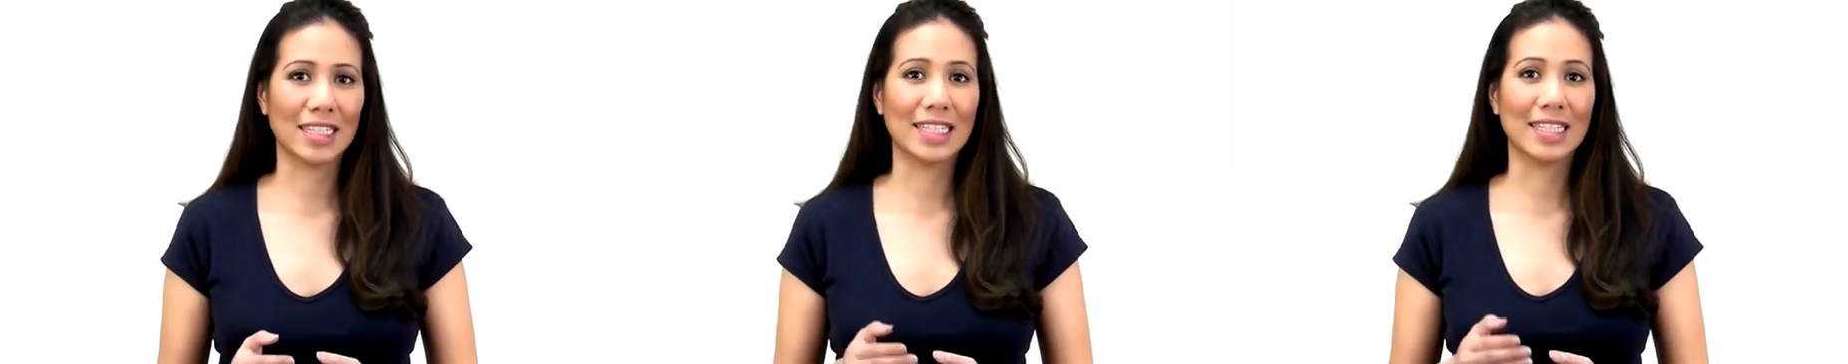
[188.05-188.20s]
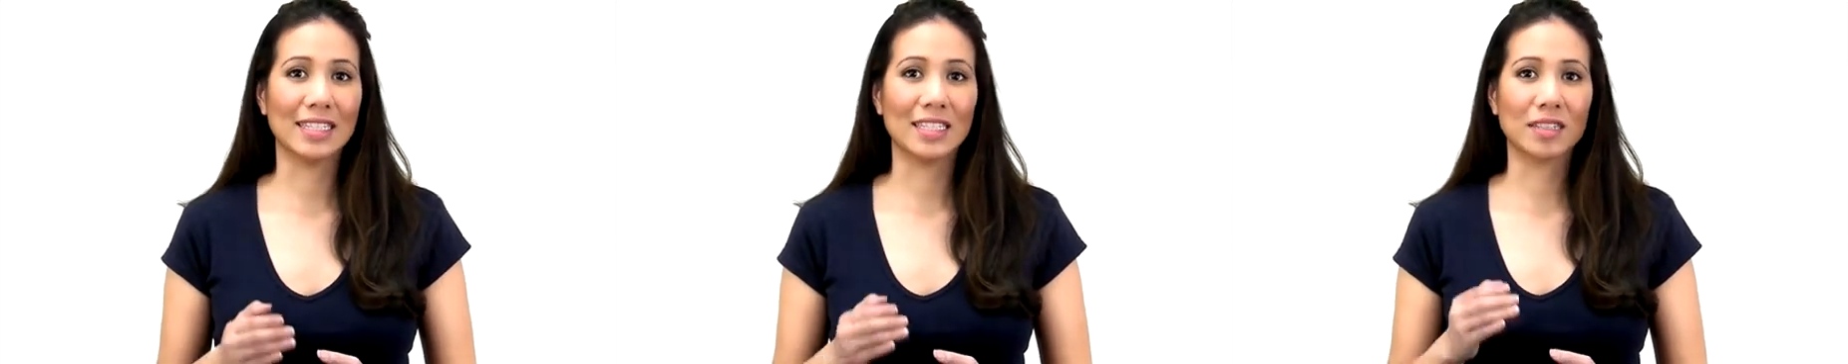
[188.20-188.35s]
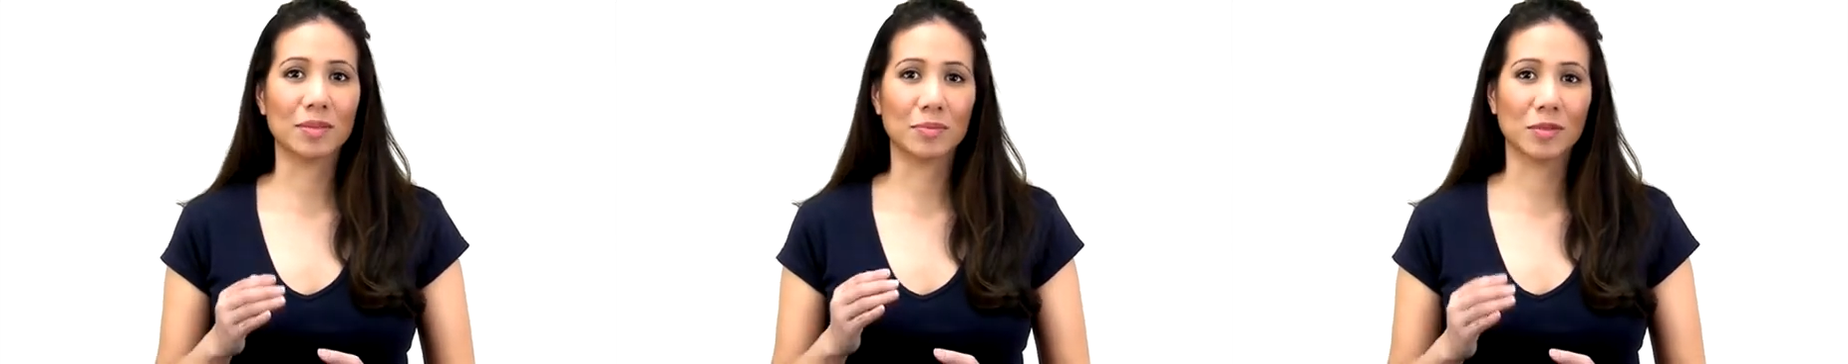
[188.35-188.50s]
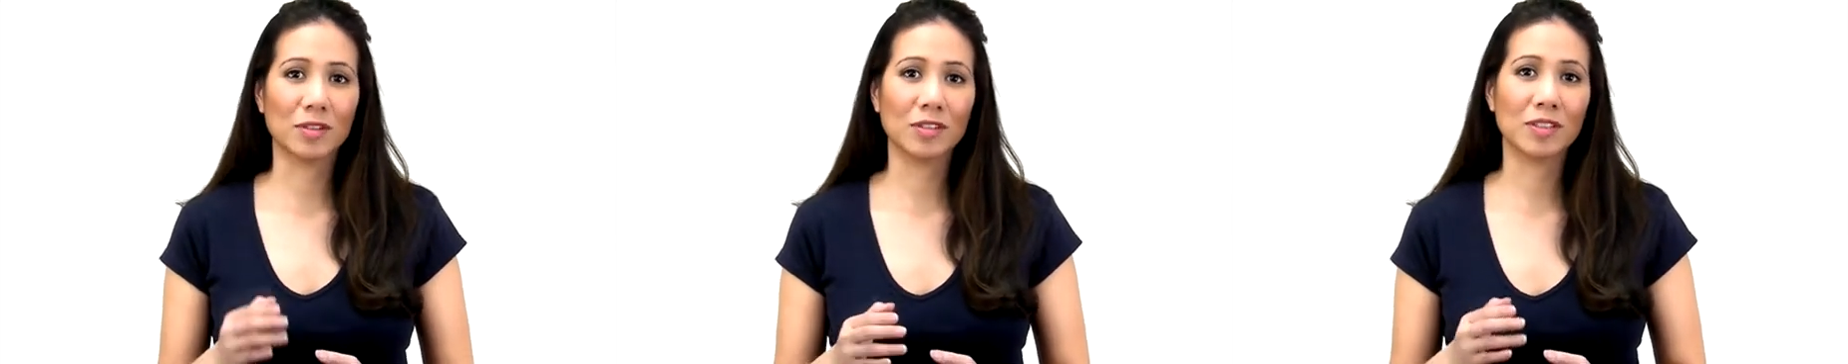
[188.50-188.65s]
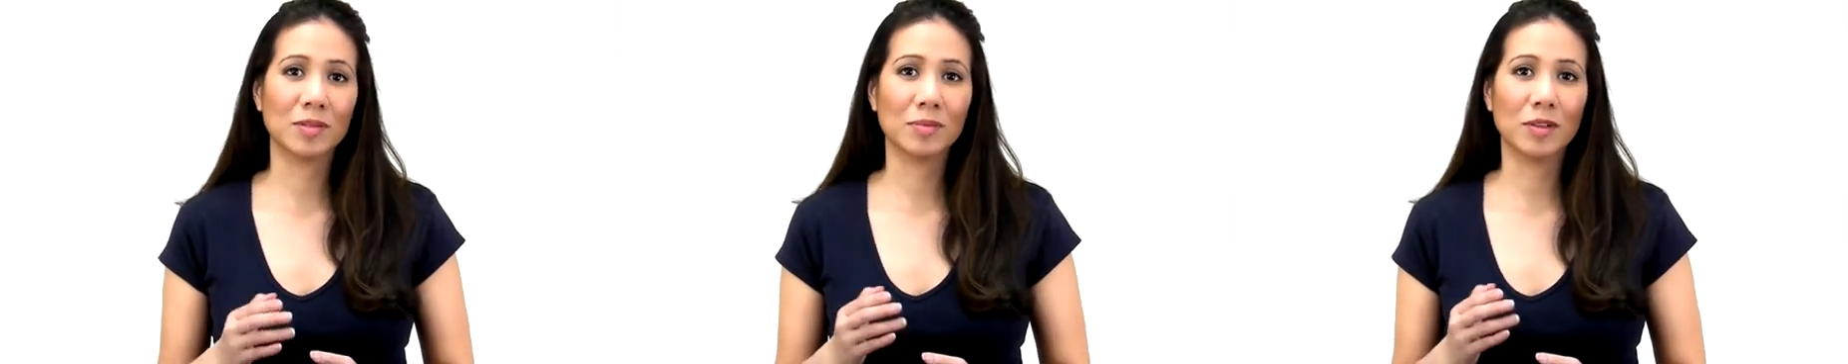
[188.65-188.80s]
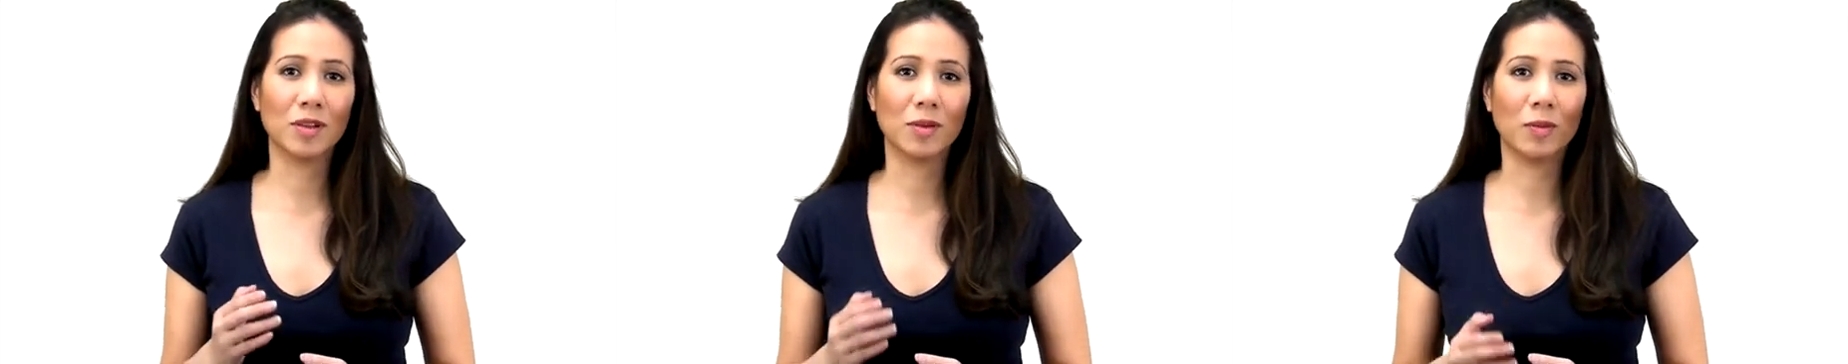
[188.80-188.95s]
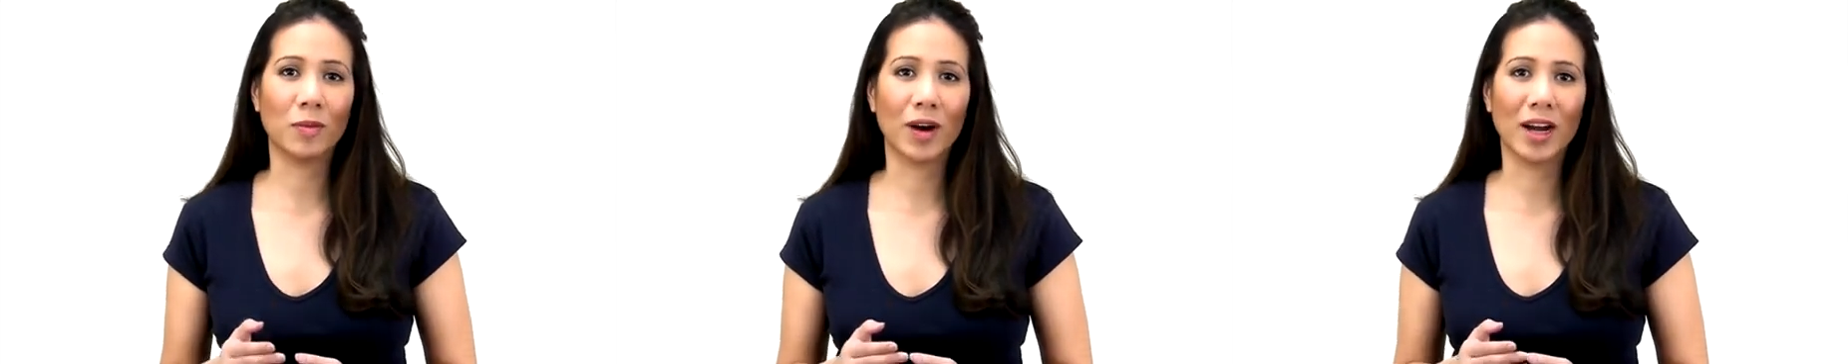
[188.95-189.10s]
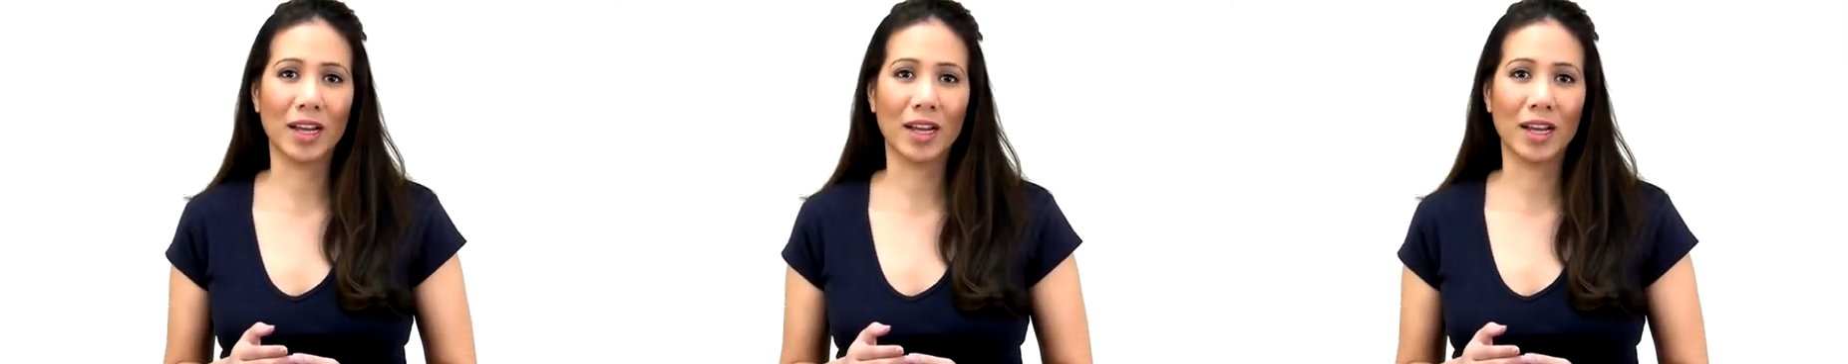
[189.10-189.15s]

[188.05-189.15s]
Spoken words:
in disposable